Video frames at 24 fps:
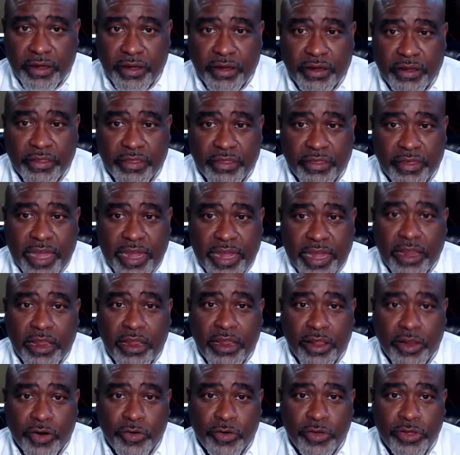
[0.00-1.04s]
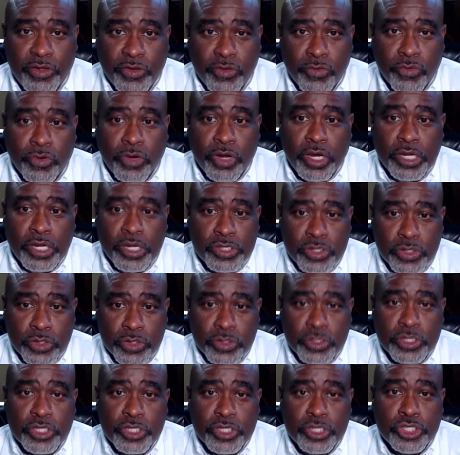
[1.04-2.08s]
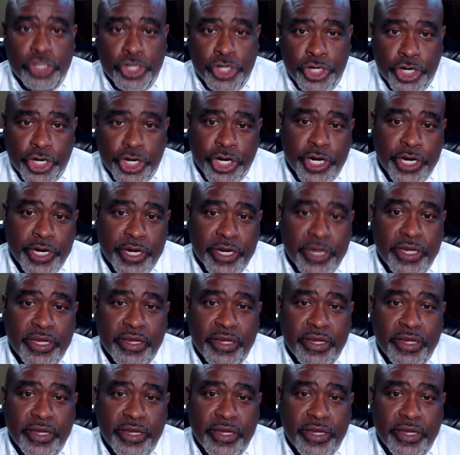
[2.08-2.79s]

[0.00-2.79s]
that allow you to turn